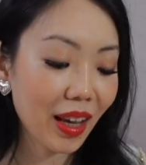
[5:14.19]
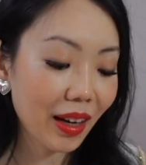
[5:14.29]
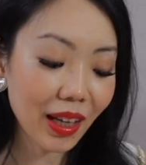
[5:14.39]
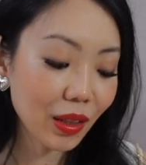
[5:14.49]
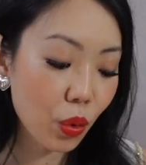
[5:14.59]

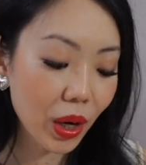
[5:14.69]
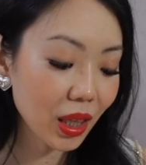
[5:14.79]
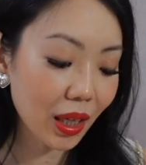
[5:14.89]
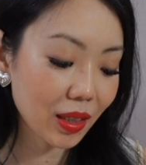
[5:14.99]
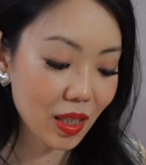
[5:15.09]
And I quite
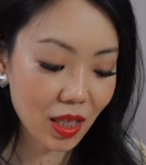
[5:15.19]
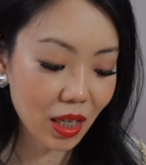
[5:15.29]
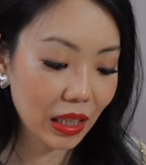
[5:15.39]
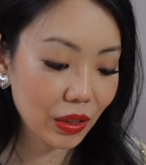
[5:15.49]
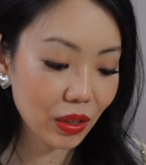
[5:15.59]
like this
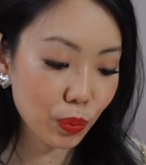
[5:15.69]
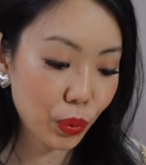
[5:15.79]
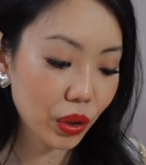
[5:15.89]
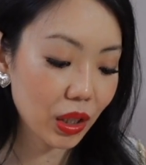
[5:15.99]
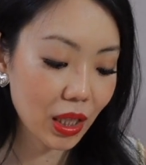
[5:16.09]
color. This
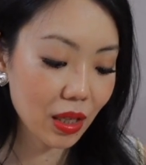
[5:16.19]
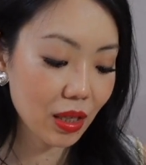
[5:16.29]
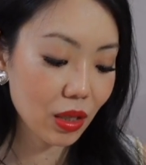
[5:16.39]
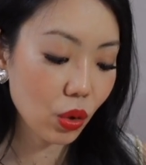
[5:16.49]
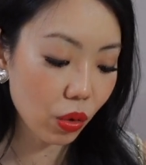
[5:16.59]
burgundy
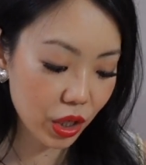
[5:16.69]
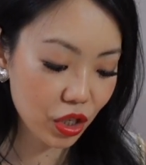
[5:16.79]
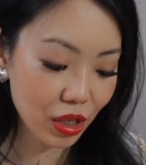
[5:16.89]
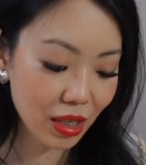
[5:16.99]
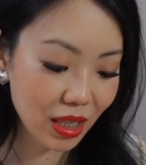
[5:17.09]
is
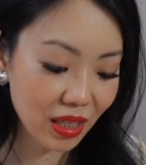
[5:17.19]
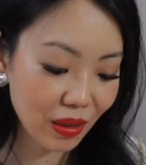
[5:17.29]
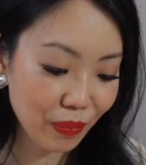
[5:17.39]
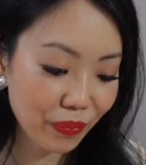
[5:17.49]
gorgeous.